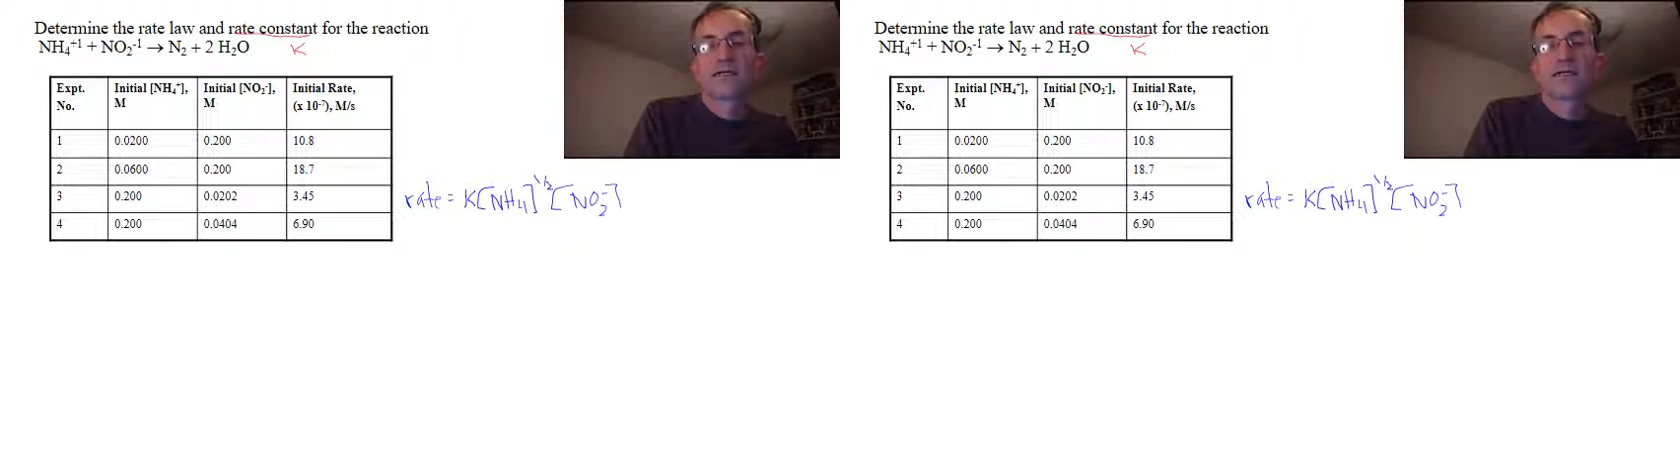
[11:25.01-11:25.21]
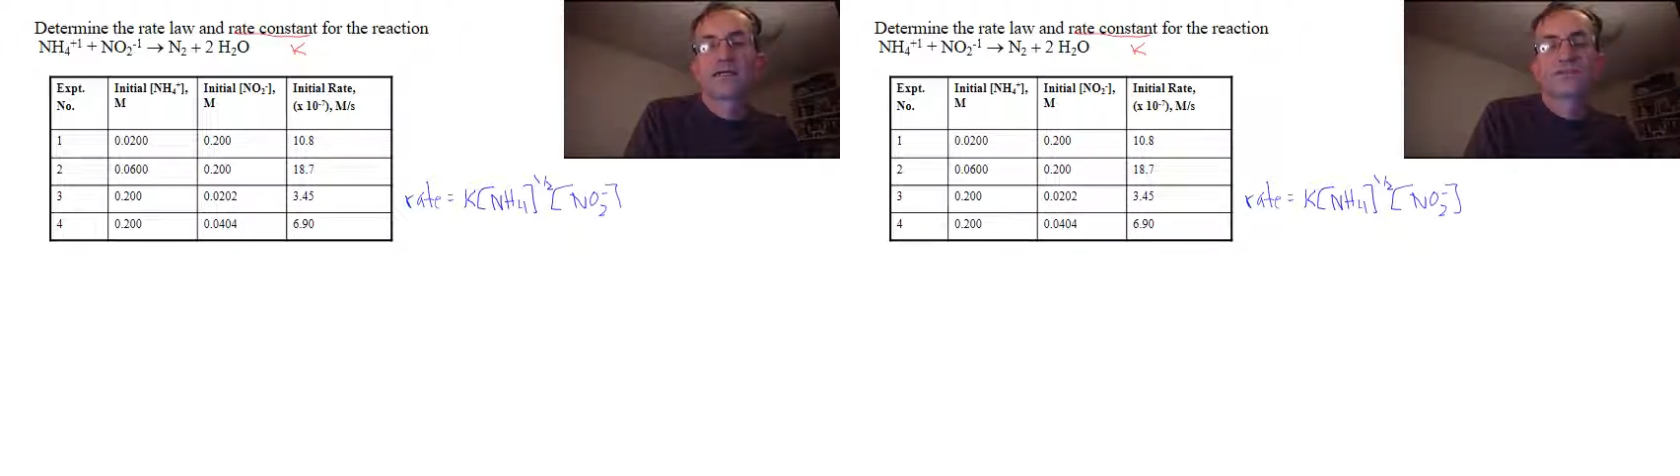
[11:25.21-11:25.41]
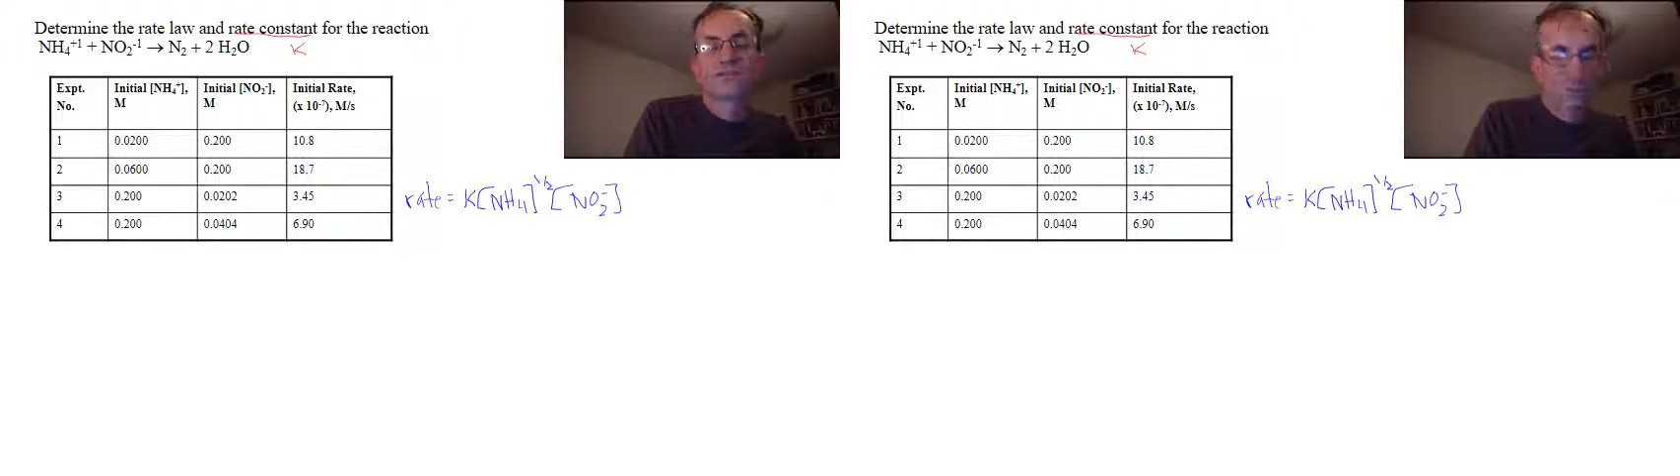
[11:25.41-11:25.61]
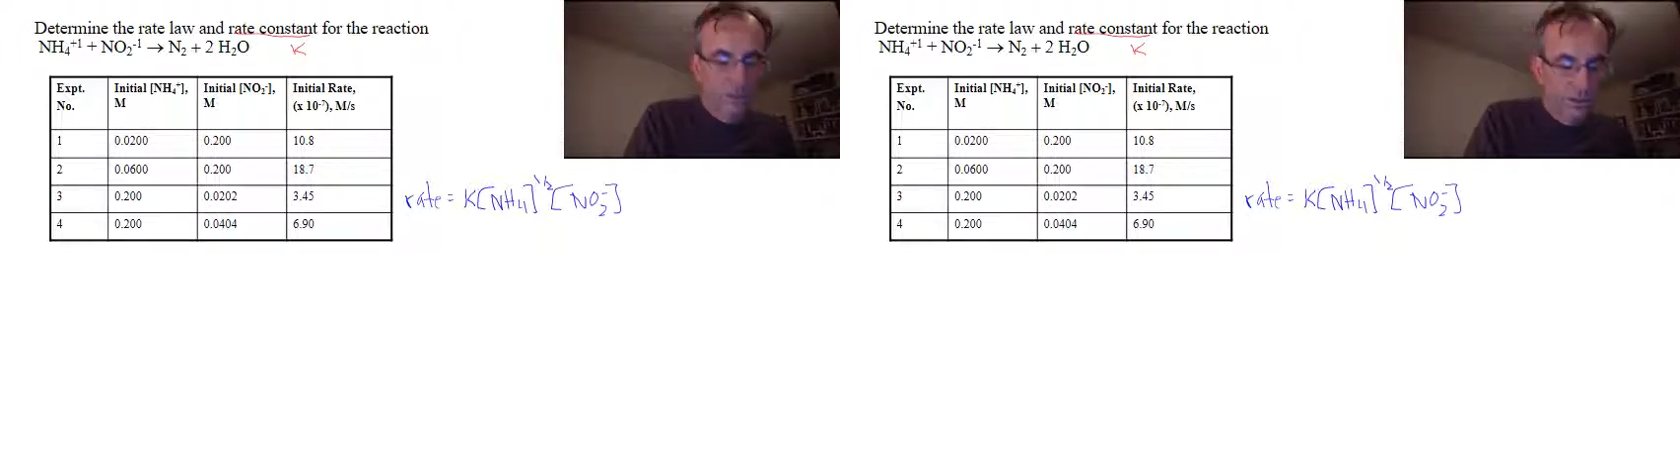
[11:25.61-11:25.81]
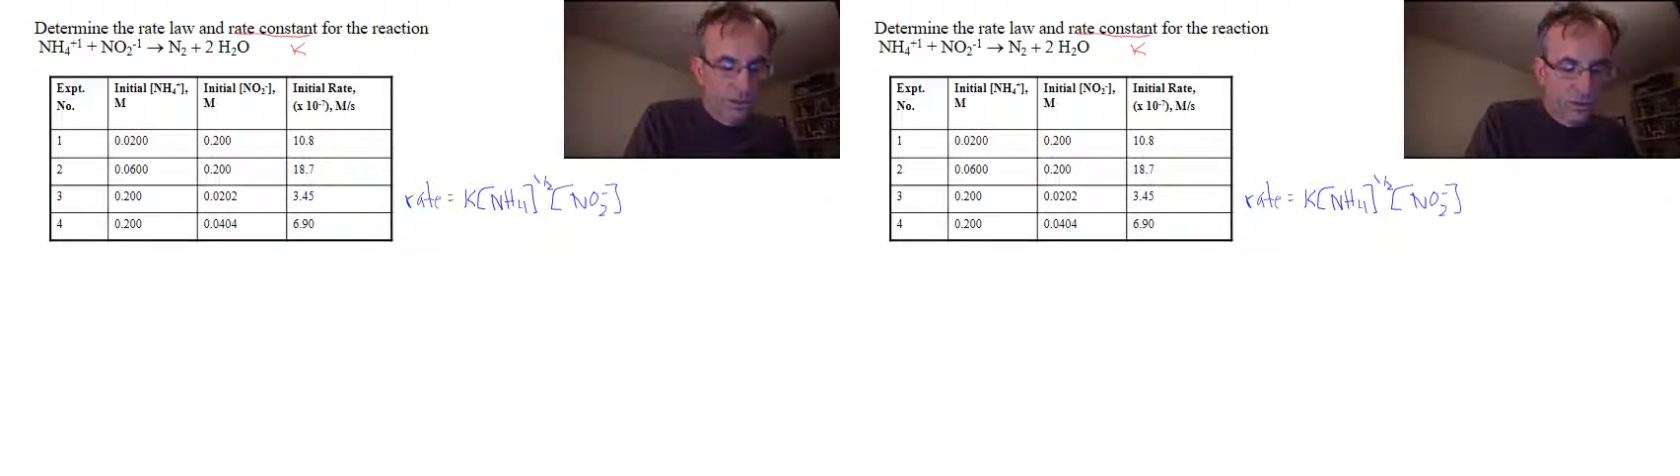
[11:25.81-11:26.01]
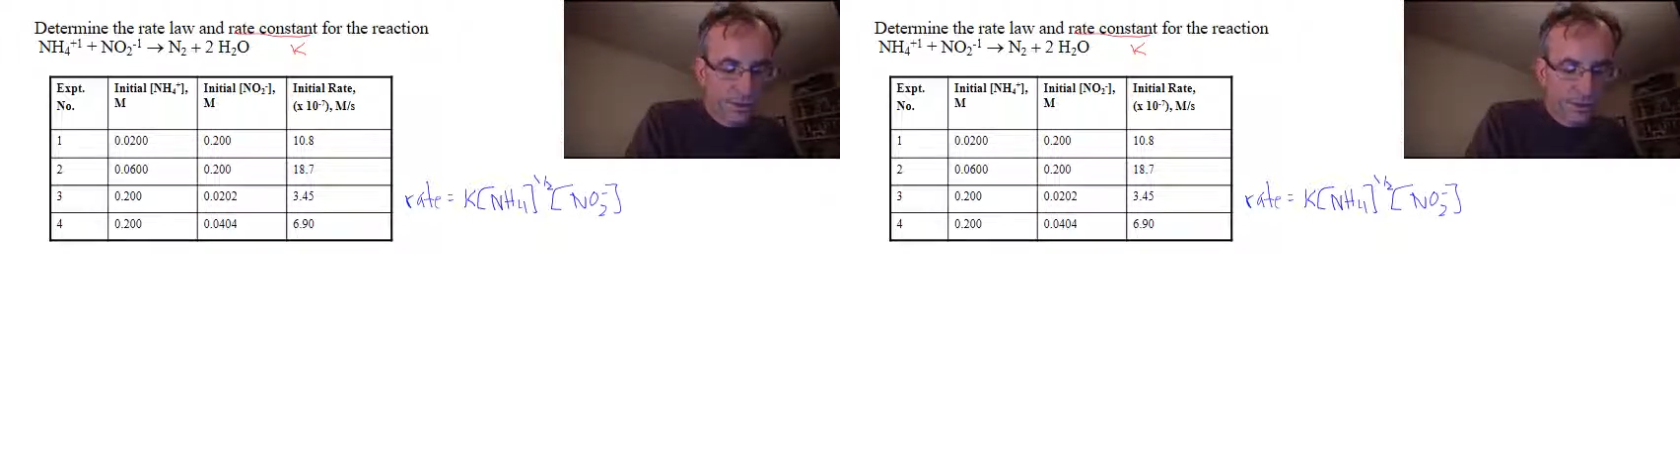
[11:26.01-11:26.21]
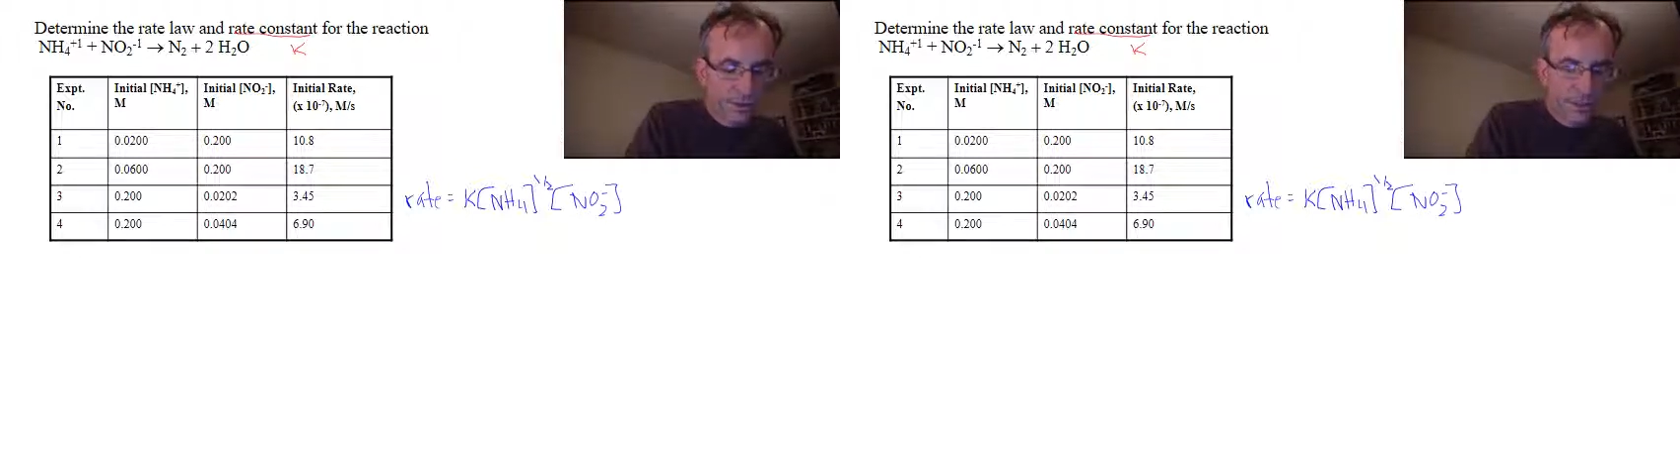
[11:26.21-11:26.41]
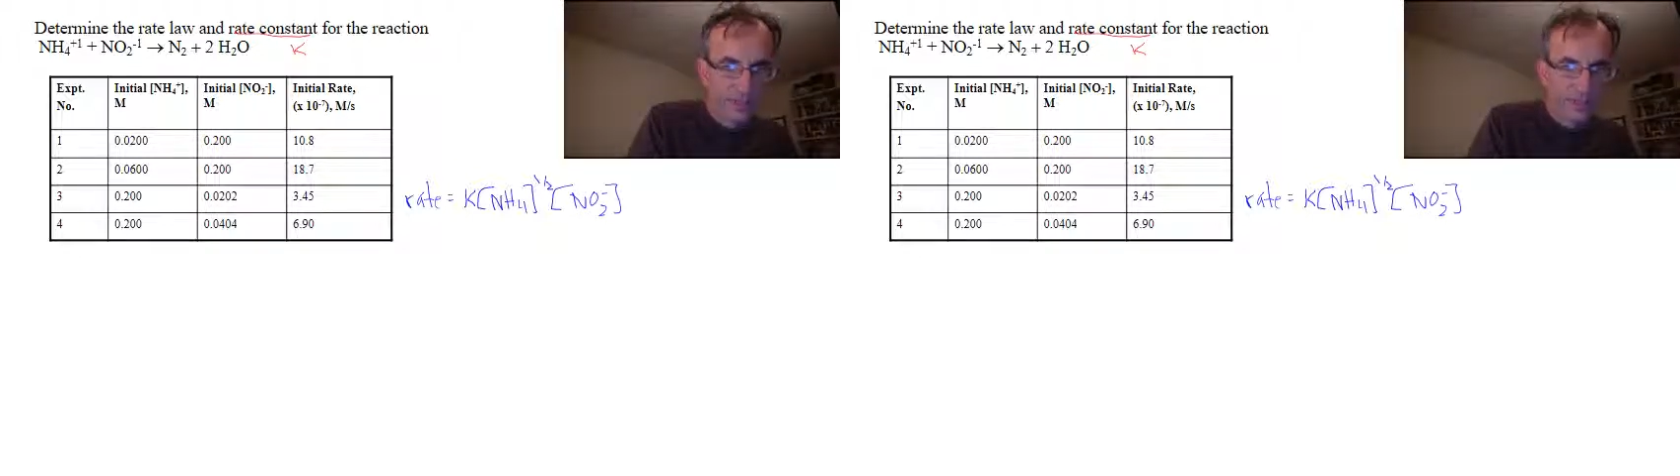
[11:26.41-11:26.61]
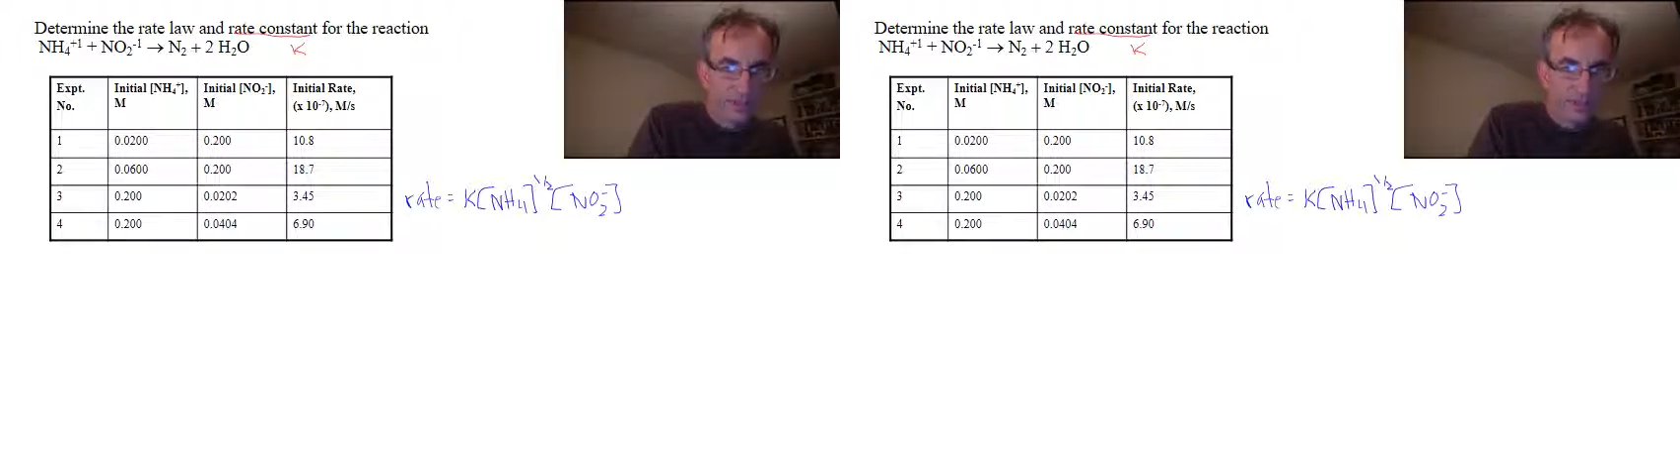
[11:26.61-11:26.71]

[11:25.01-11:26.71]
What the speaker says: And what was that one to? I think that